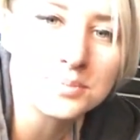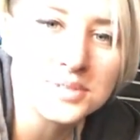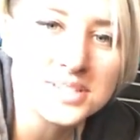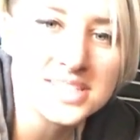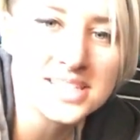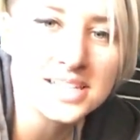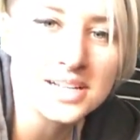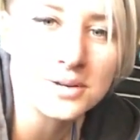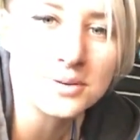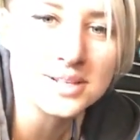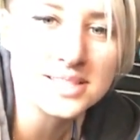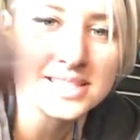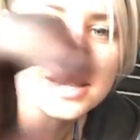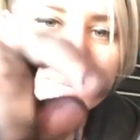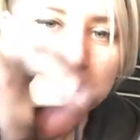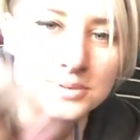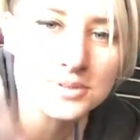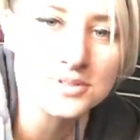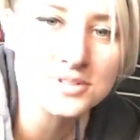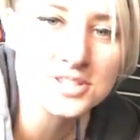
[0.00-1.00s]
Brazil, what's
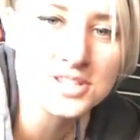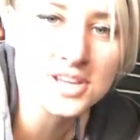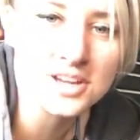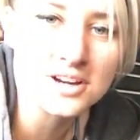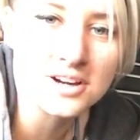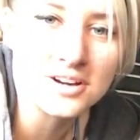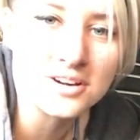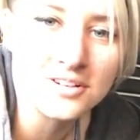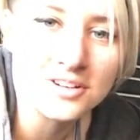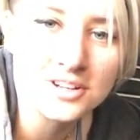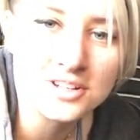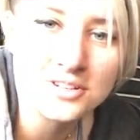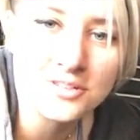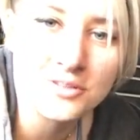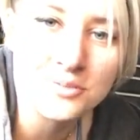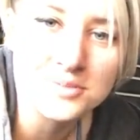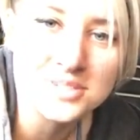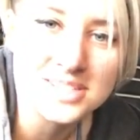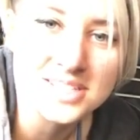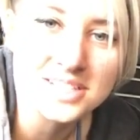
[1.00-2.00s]
up, Lucio?
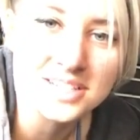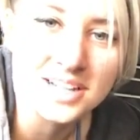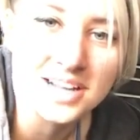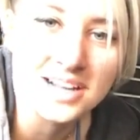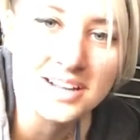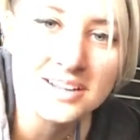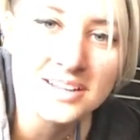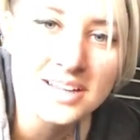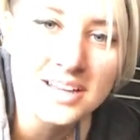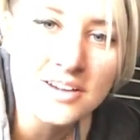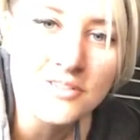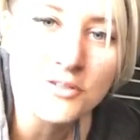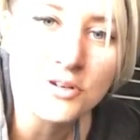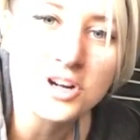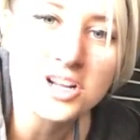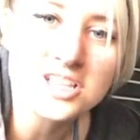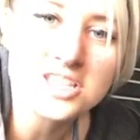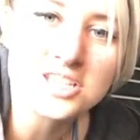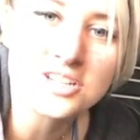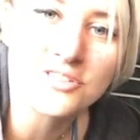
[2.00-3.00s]
Brazil, huh?
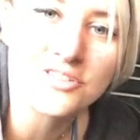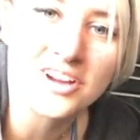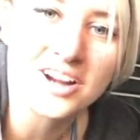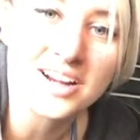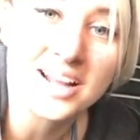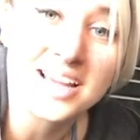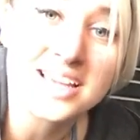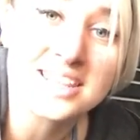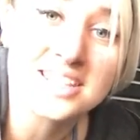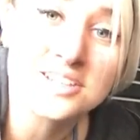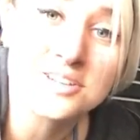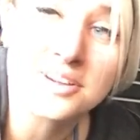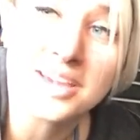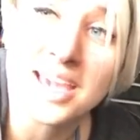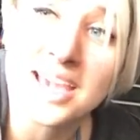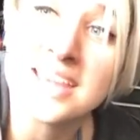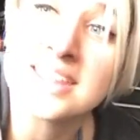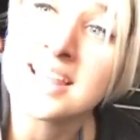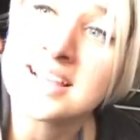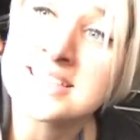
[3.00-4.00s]
42 Fahrenheit in the
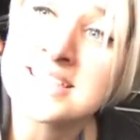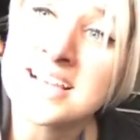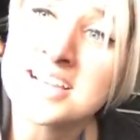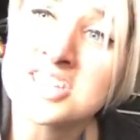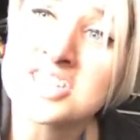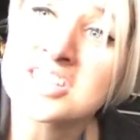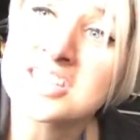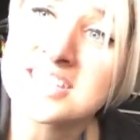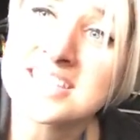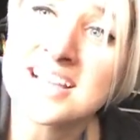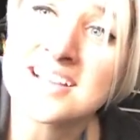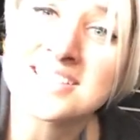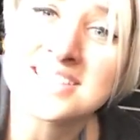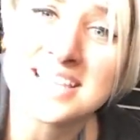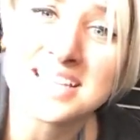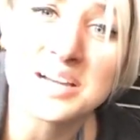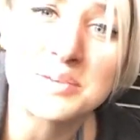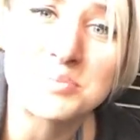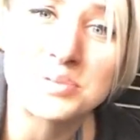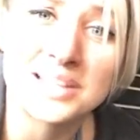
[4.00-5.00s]
UK? That actually
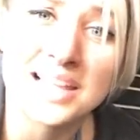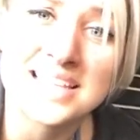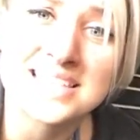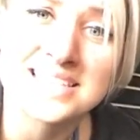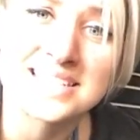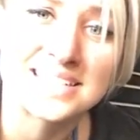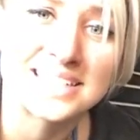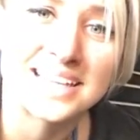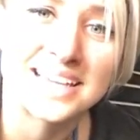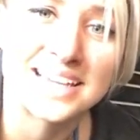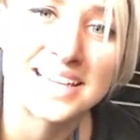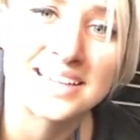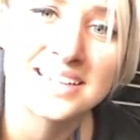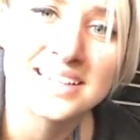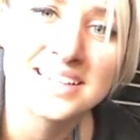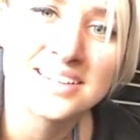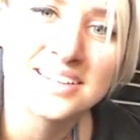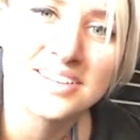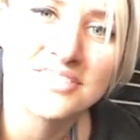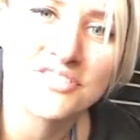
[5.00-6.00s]
sounds like a pleasant day
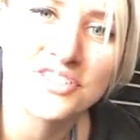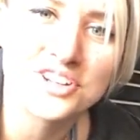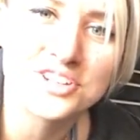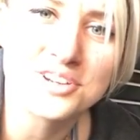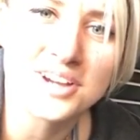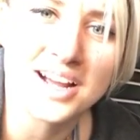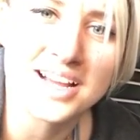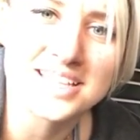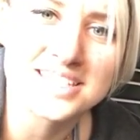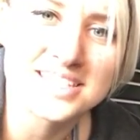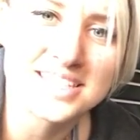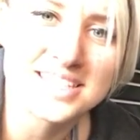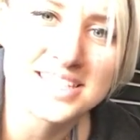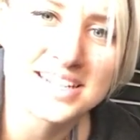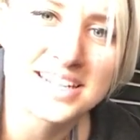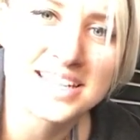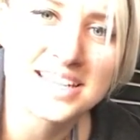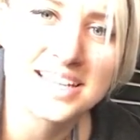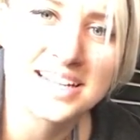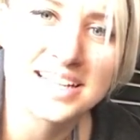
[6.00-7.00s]
for you guys,
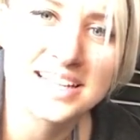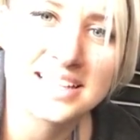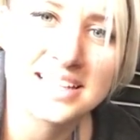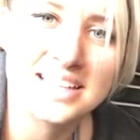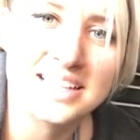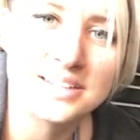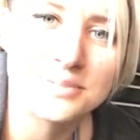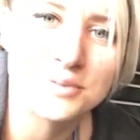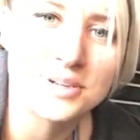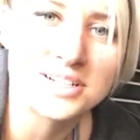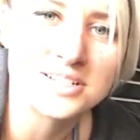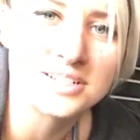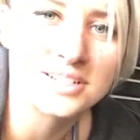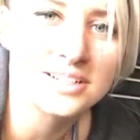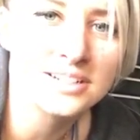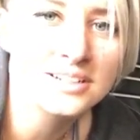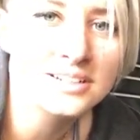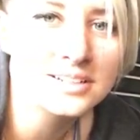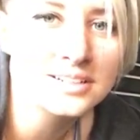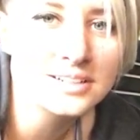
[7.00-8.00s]
isn't it? In
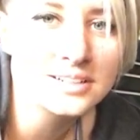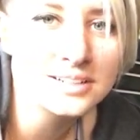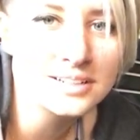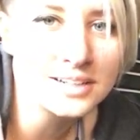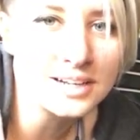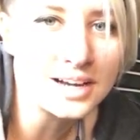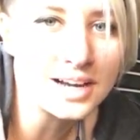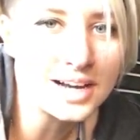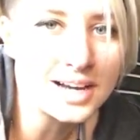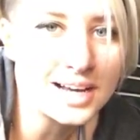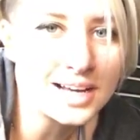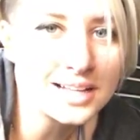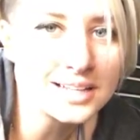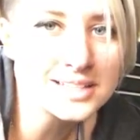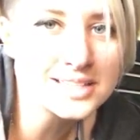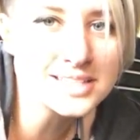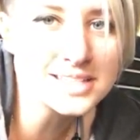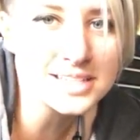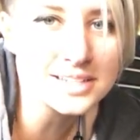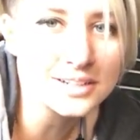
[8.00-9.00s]
winter?
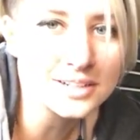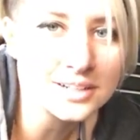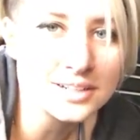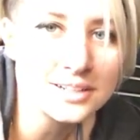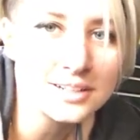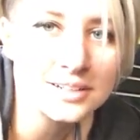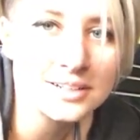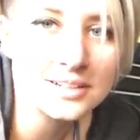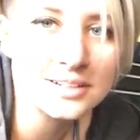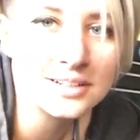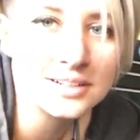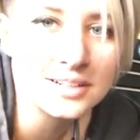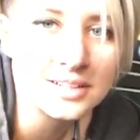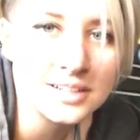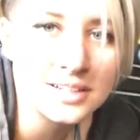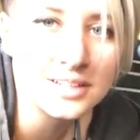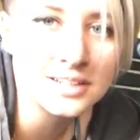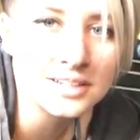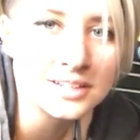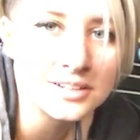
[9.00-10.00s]
Let's see.
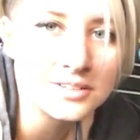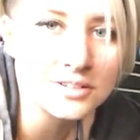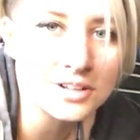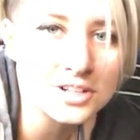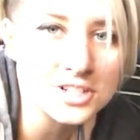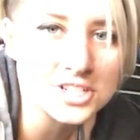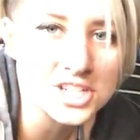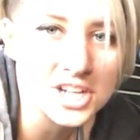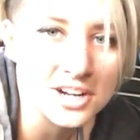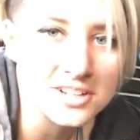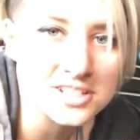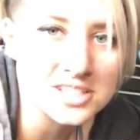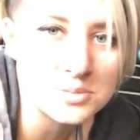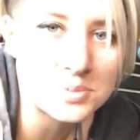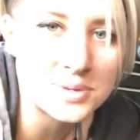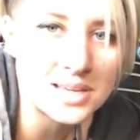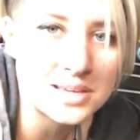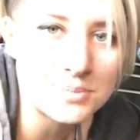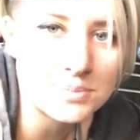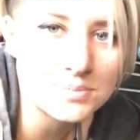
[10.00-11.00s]
Monitoring
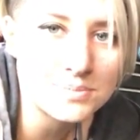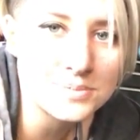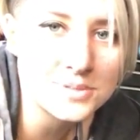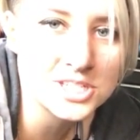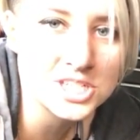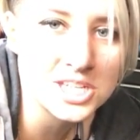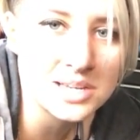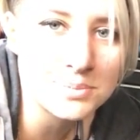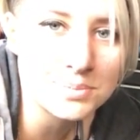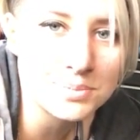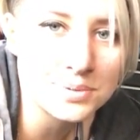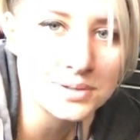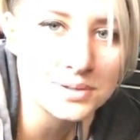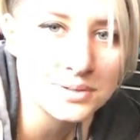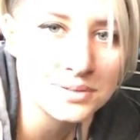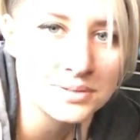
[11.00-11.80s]
the beach, cheek.